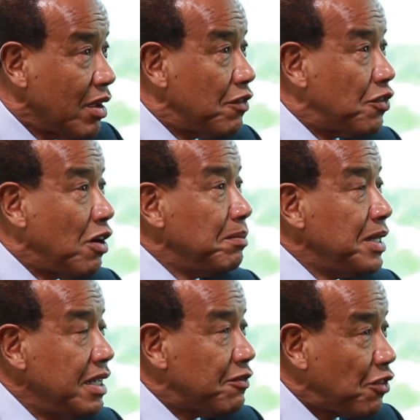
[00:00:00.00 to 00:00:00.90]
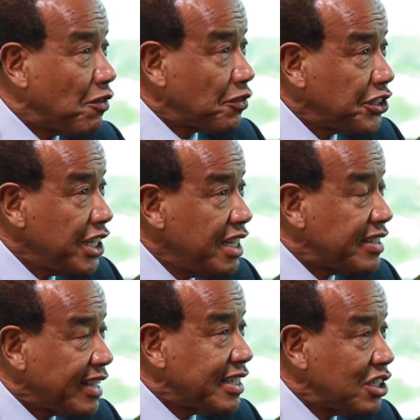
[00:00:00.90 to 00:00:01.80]
right, change
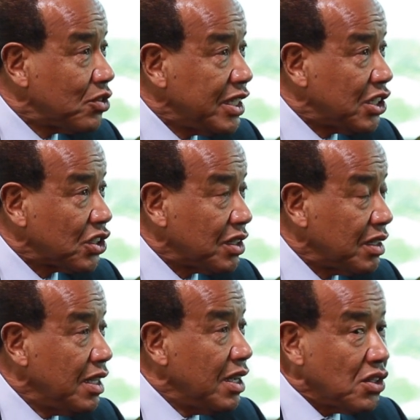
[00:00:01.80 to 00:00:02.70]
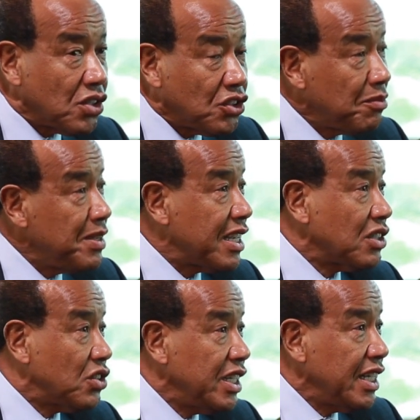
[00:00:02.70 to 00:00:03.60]
that situation. So Jamaica
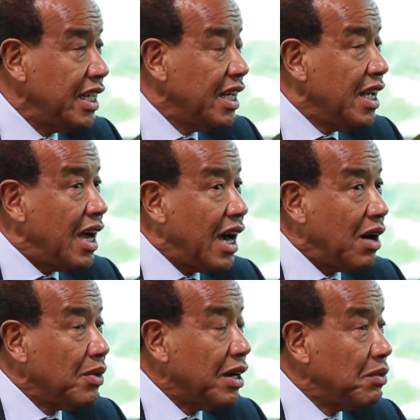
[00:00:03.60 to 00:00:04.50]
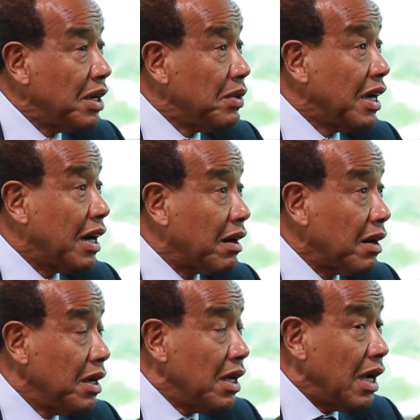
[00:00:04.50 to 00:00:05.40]
today,
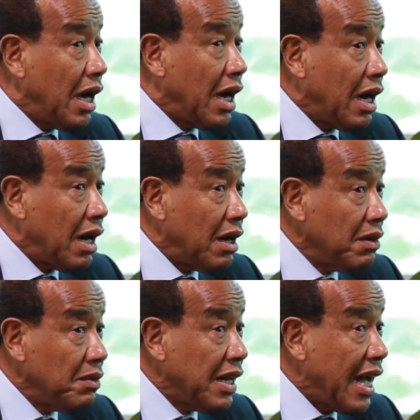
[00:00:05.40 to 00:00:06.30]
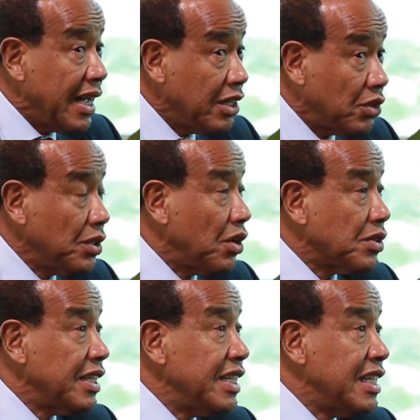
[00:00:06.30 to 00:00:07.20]
in
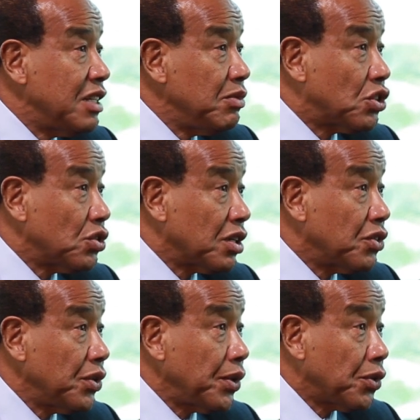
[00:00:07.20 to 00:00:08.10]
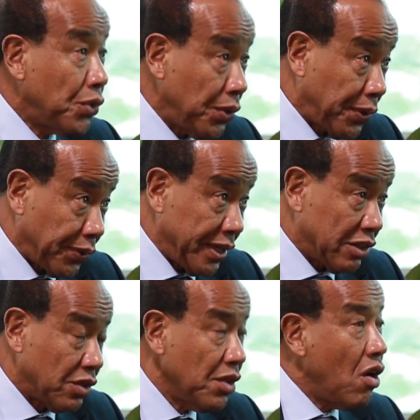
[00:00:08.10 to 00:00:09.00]
2018, we showed a growth
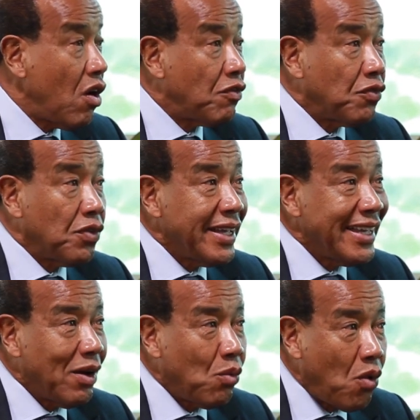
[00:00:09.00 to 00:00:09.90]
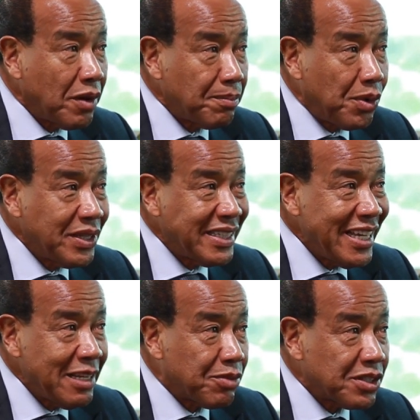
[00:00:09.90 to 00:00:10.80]
rate of
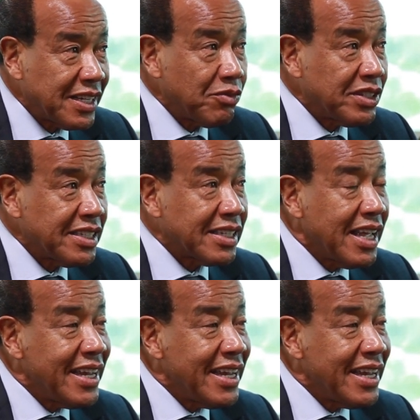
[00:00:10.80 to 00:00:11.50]
1.8%, which is